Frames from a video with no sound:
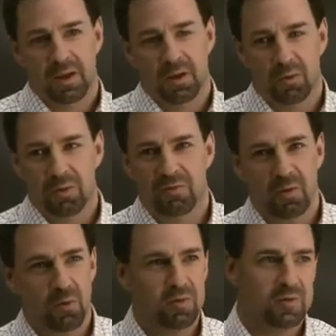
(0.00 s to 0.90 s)
with
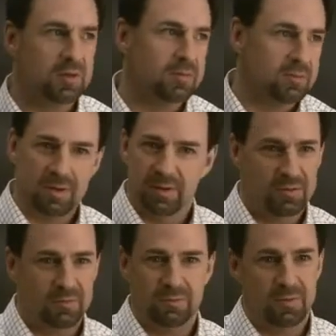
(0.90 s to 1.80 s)
folks, and I
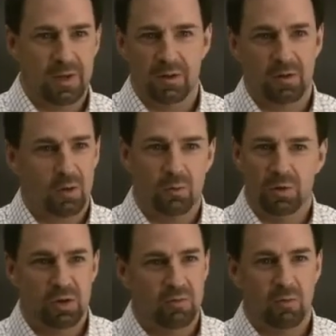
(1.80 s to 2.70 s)
just let it go
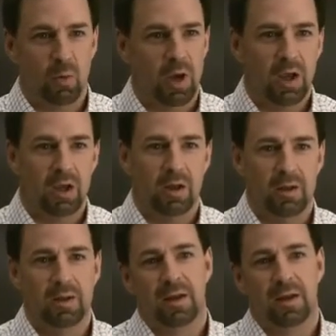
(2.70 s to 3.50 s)
whichever way.